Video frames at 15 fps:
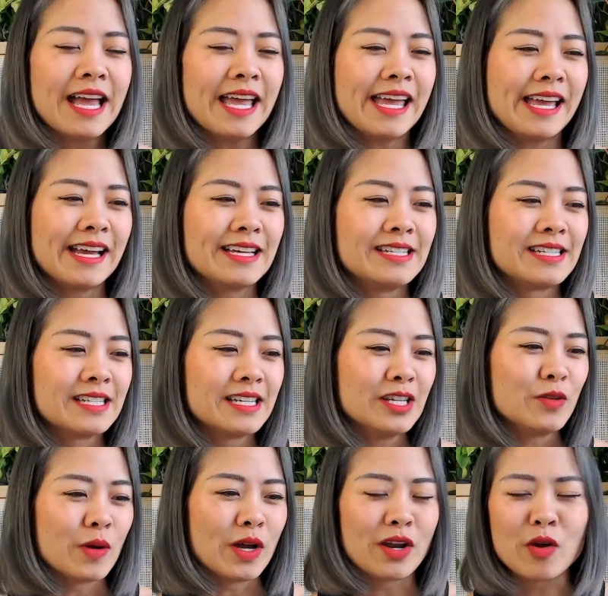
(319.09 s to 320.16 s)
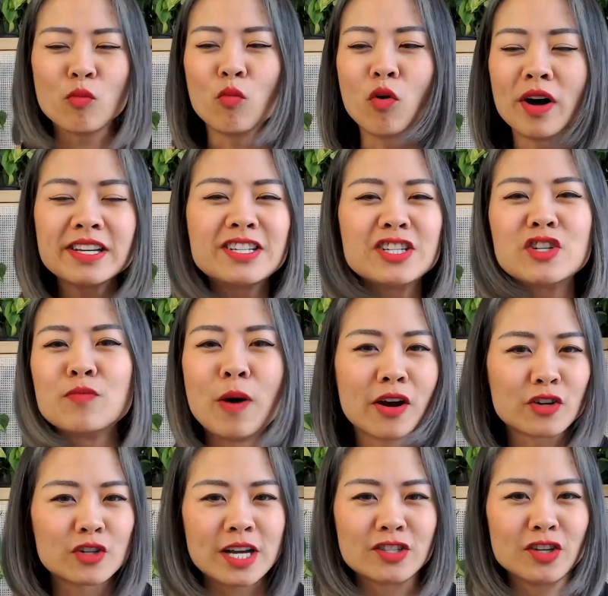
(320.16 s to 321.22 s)
and I wanted to
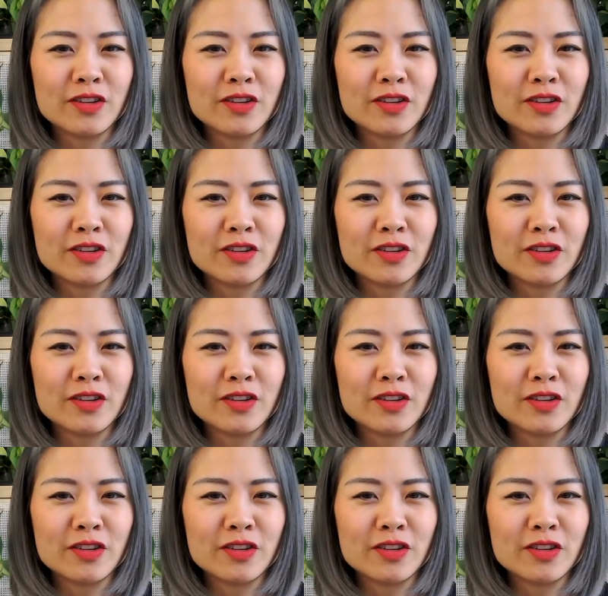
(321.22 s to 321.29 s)
democratize